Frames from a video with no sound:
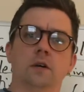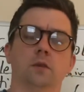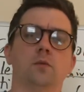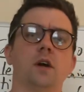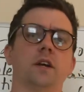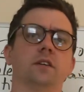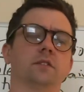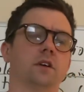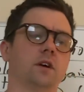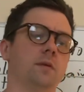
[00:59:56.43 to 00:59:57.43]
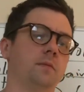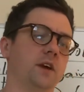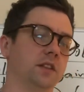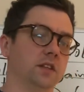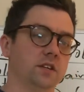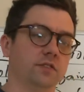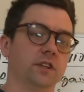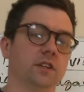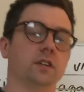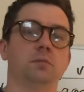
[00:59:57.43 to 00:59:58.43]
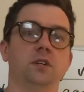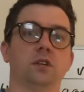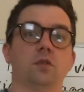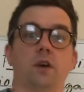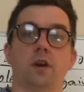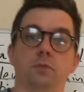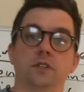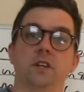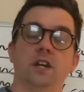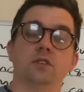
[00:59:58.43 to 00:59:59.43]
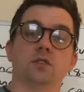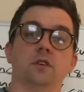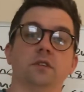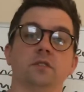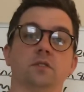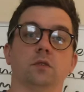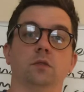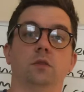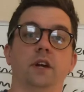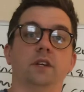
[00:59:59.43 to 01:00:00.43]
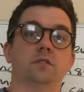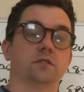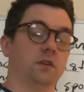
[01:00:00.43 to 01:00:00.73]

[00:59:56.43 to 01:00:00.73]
right? And leaving can be incredibly dangerous, right?